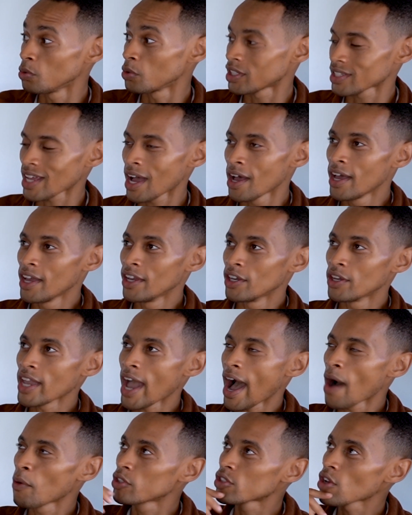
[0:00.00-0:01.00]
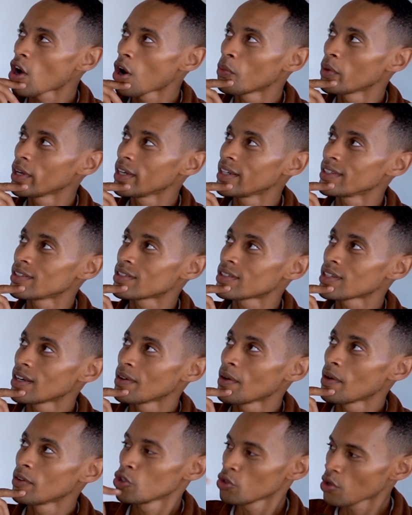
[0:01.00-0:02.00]
because I was always,
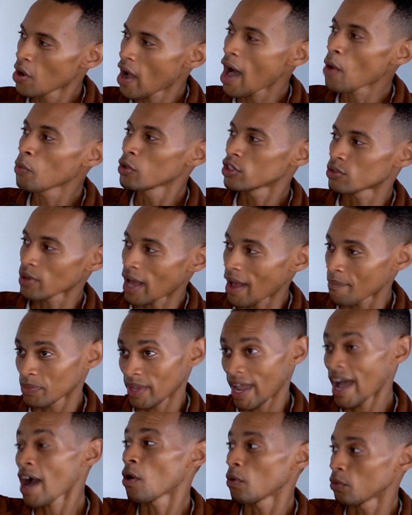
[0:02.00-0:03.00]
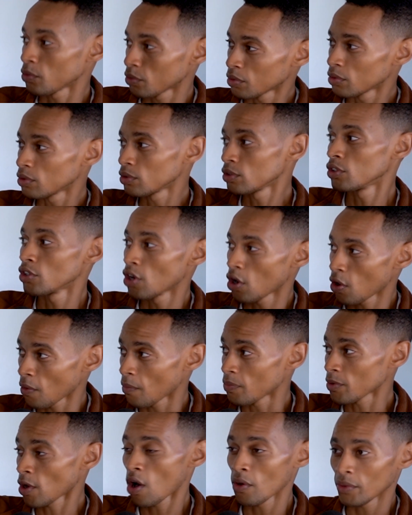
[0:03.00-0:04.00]
you know, I was out, you
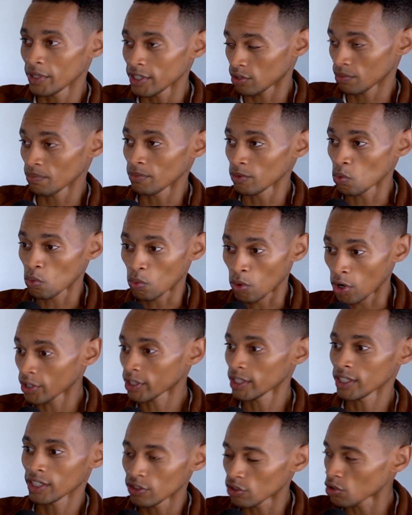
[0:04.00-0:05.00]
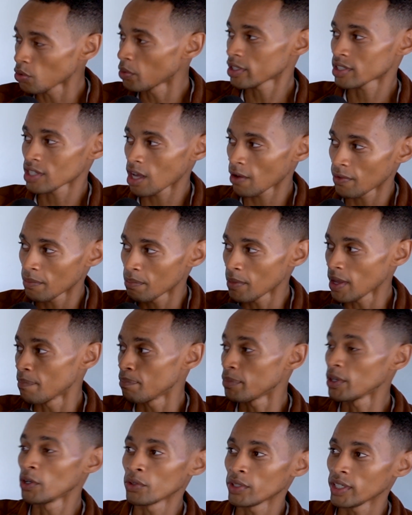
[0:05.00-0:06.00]
know, always working and doing stuff and
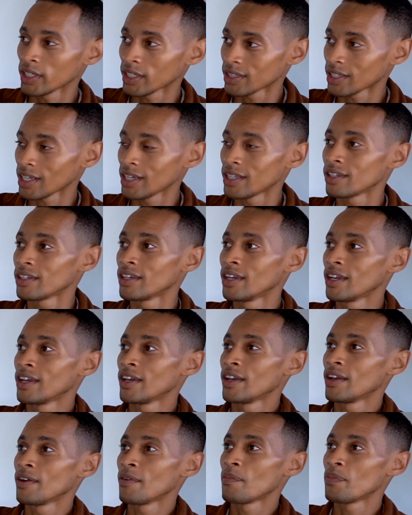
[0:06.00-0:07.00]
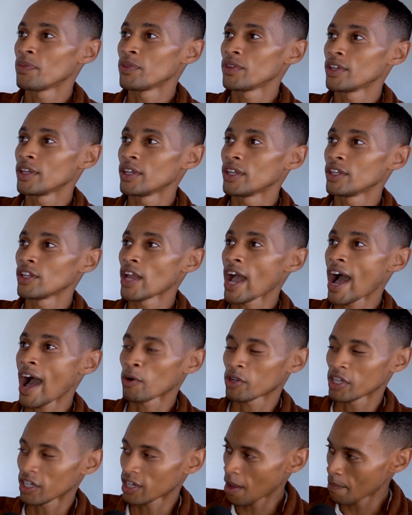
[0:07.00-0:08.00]
building, and then I
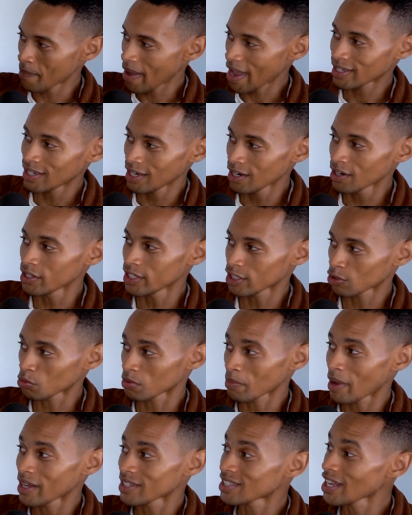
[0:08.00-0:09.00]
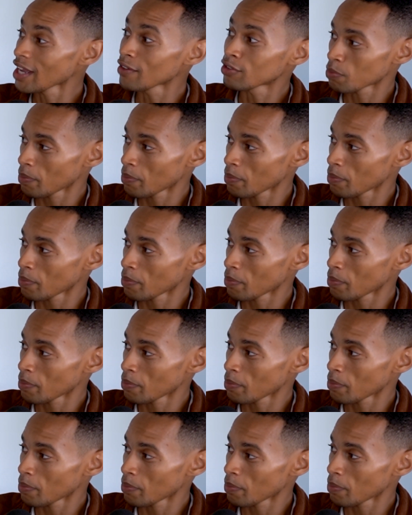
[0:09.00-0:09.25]
could come back here and this was my safe